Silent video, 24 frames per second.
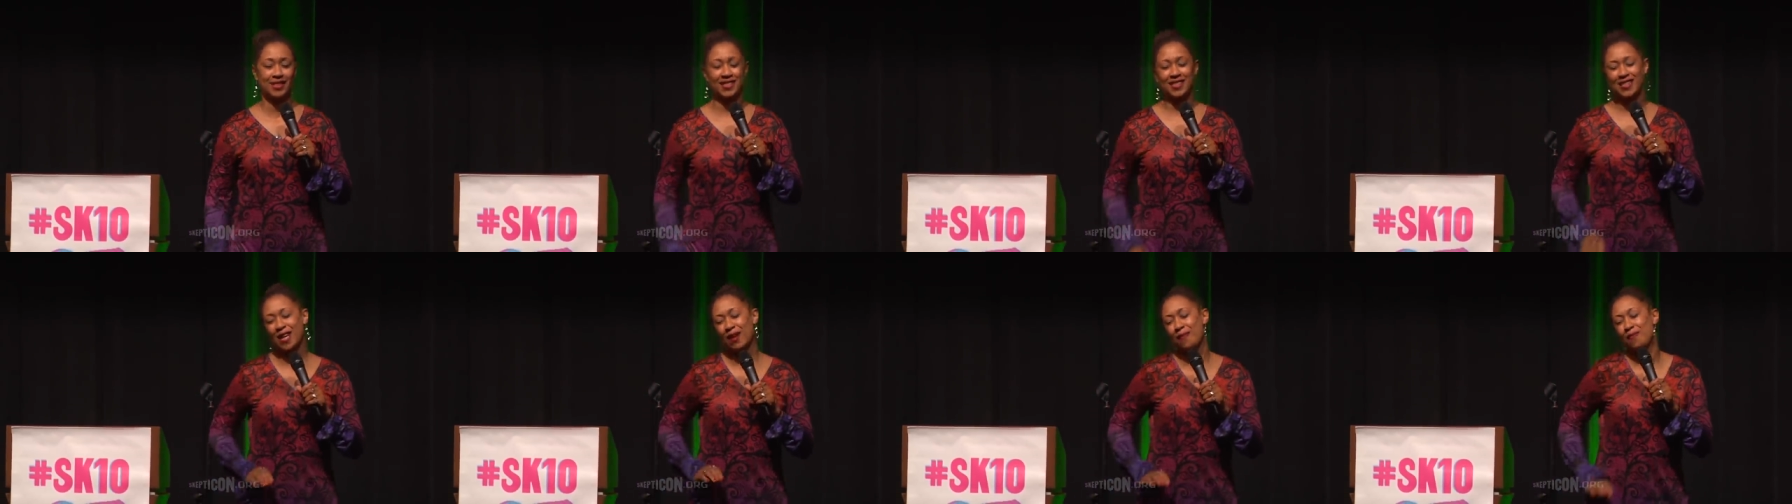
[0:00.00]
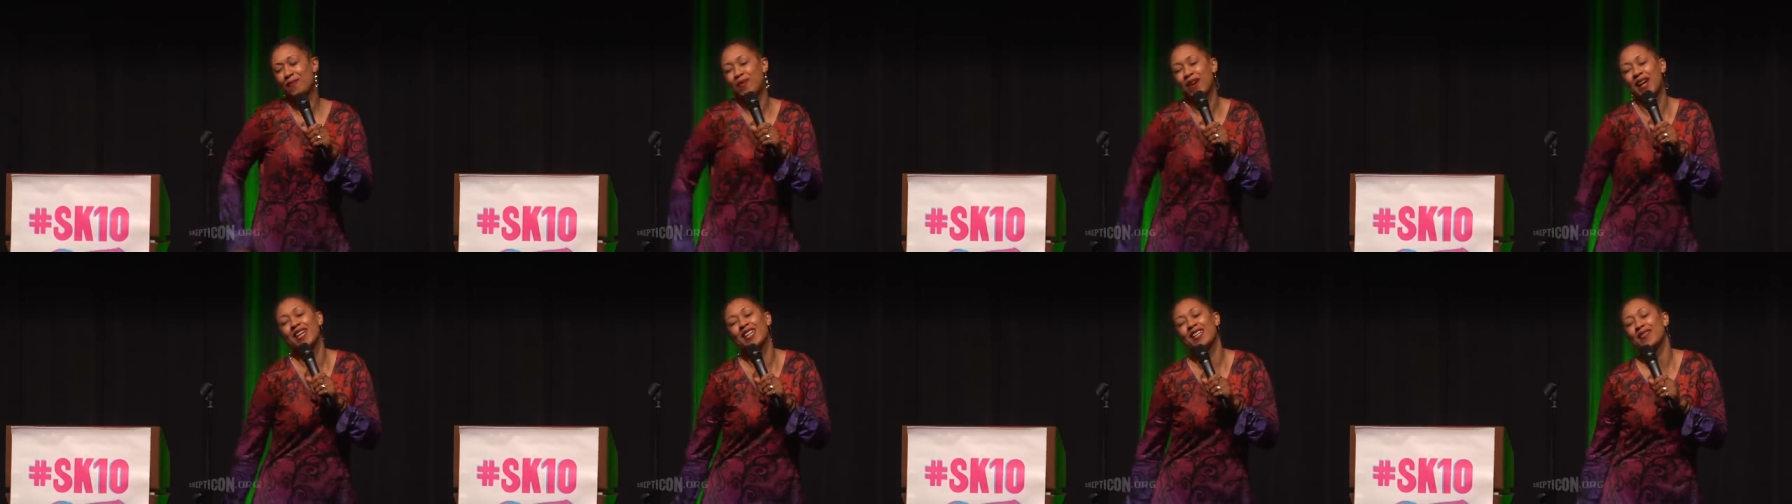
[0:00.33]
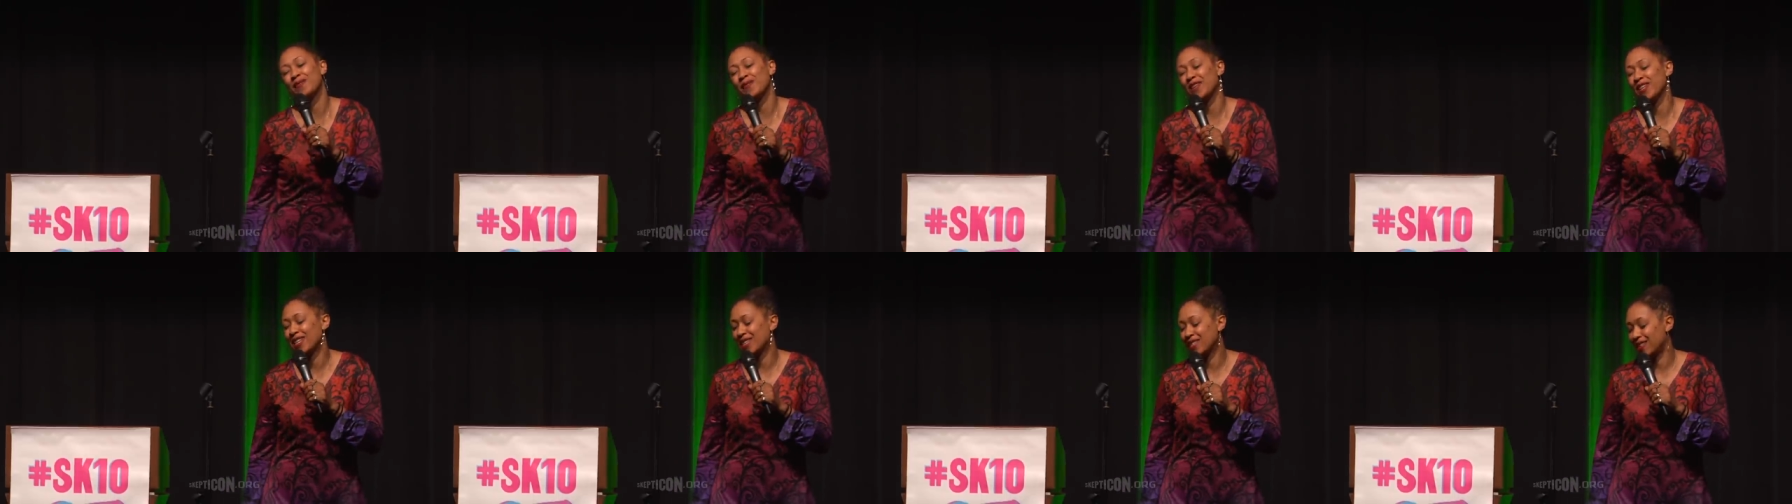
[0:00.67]
Stop
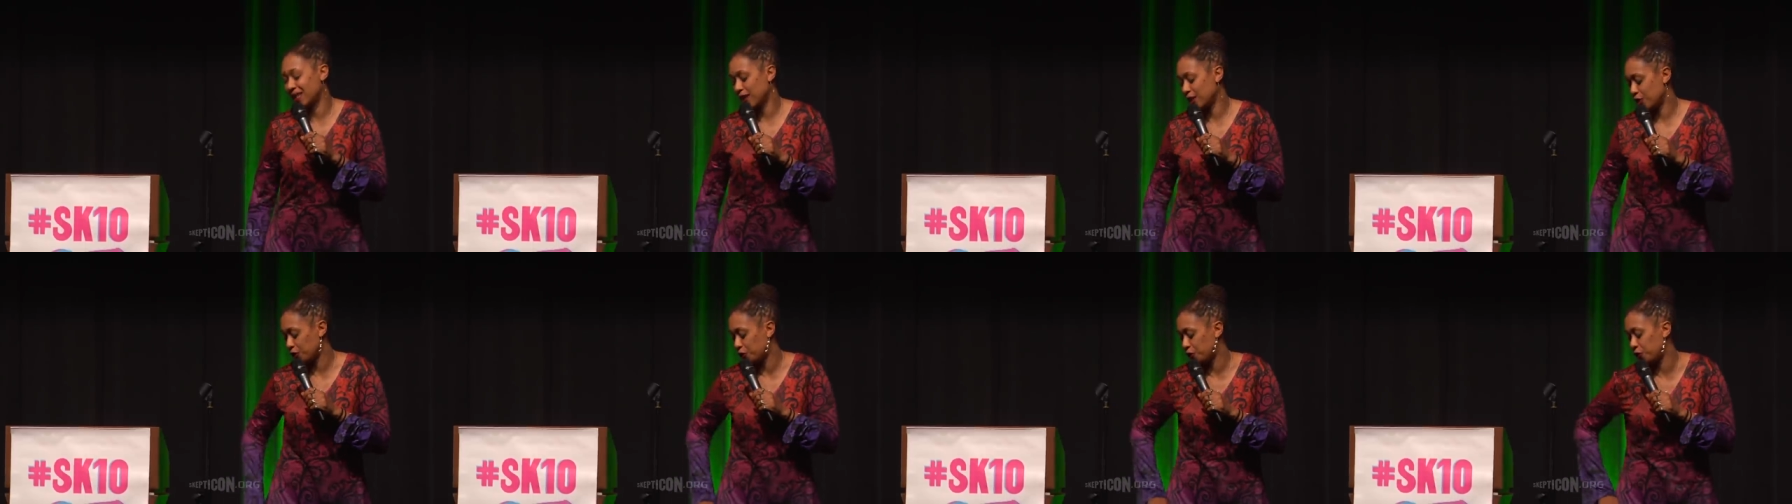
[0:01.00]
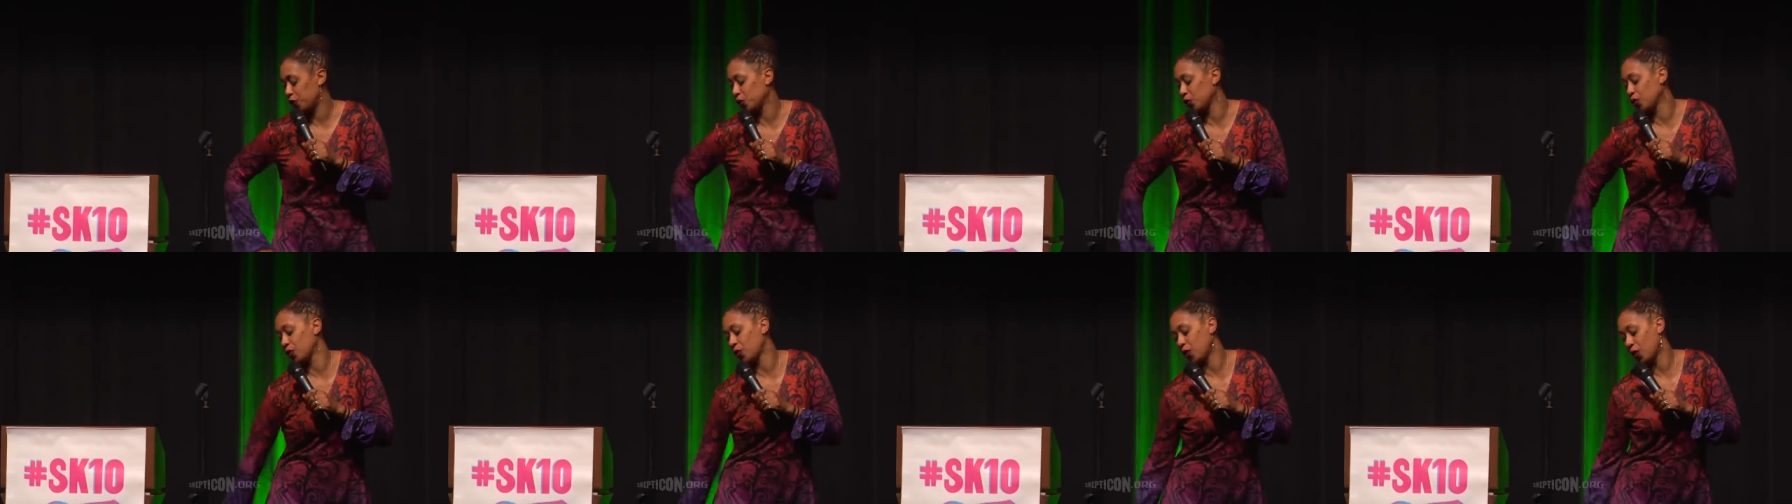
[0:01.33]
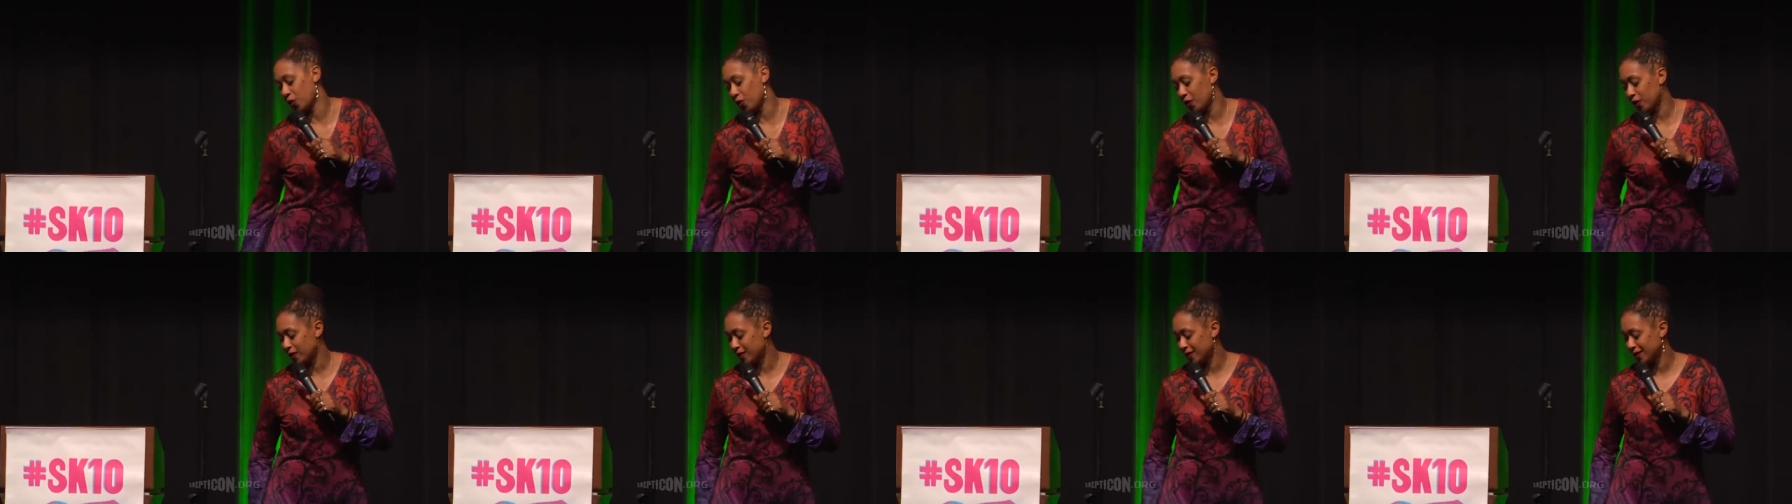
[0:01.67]
fighting me. This ain't the food
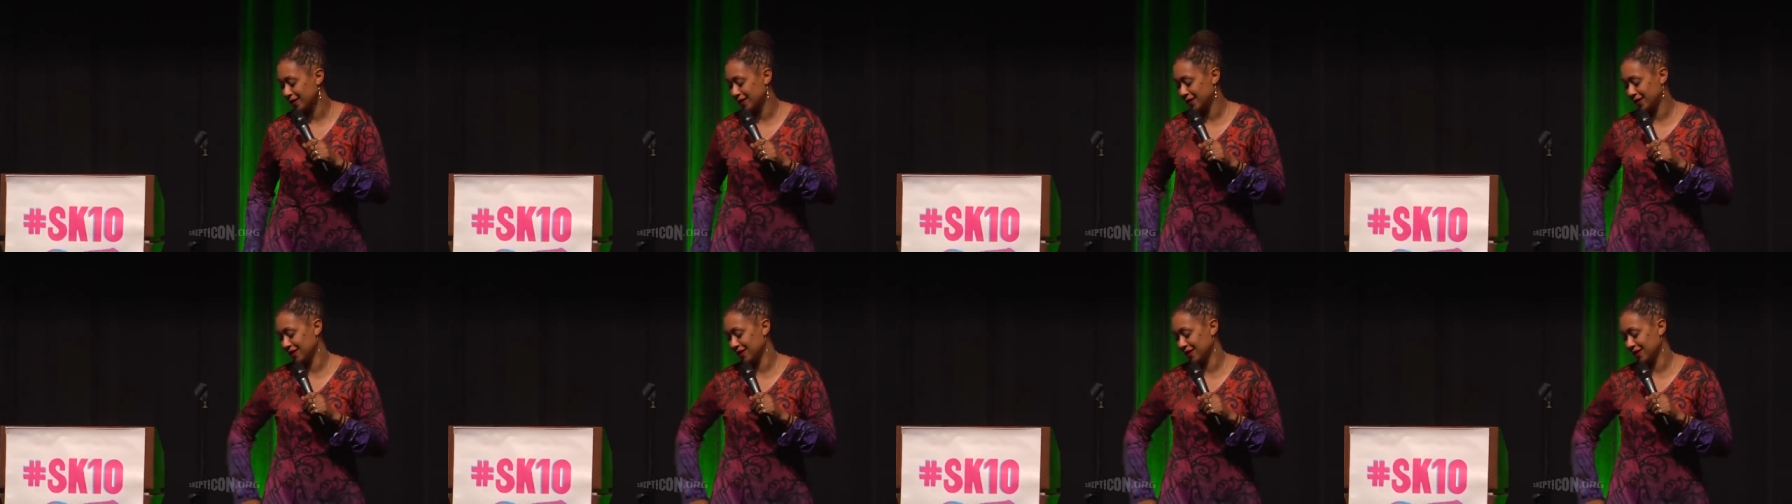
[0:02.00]
court.